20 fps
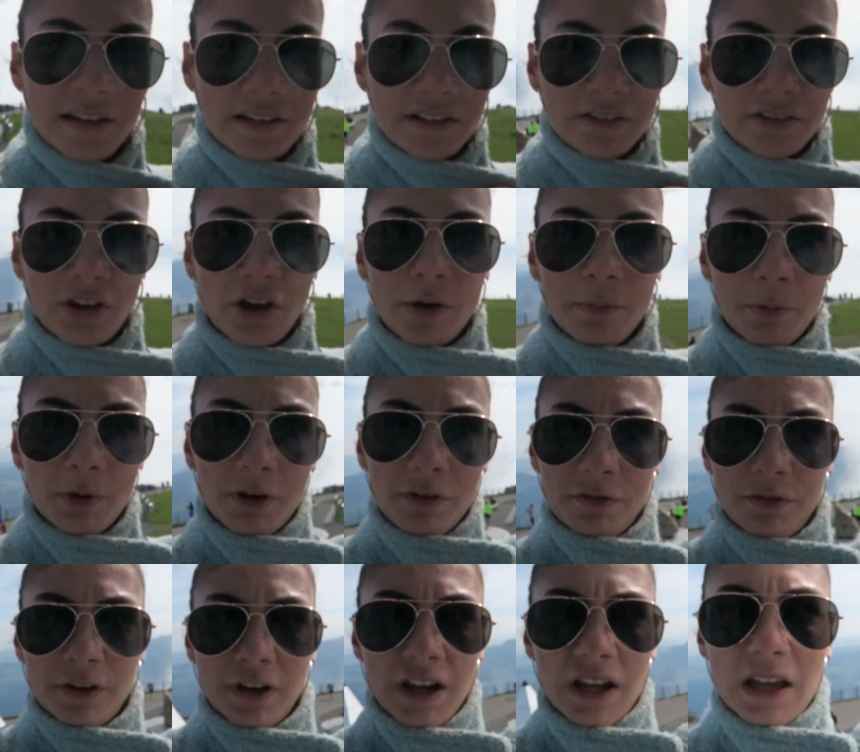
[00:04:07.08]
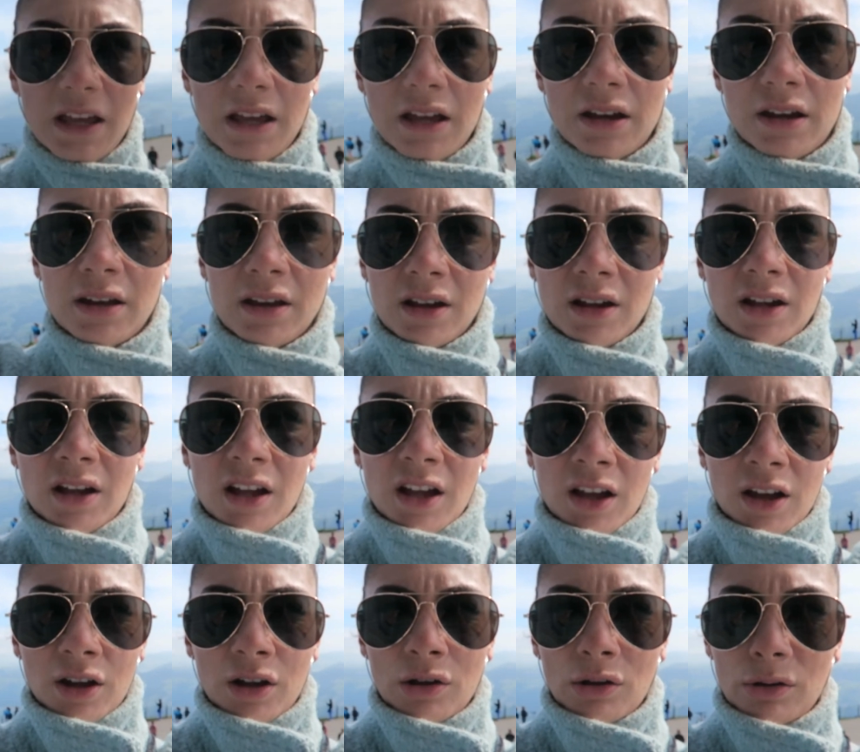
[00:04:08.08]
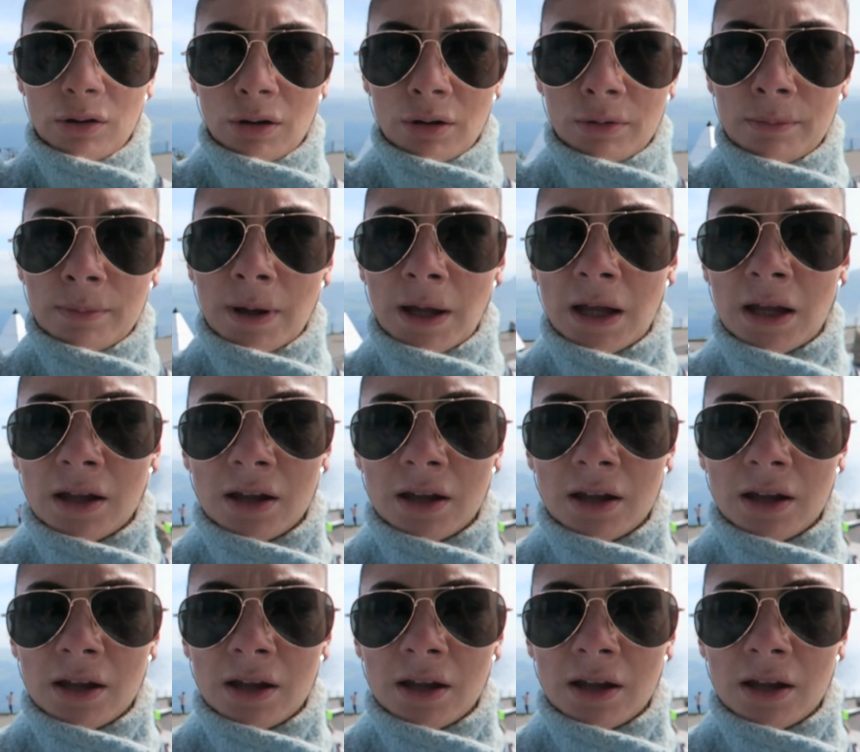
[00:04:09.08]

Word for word: At the top of Rigi Kulm.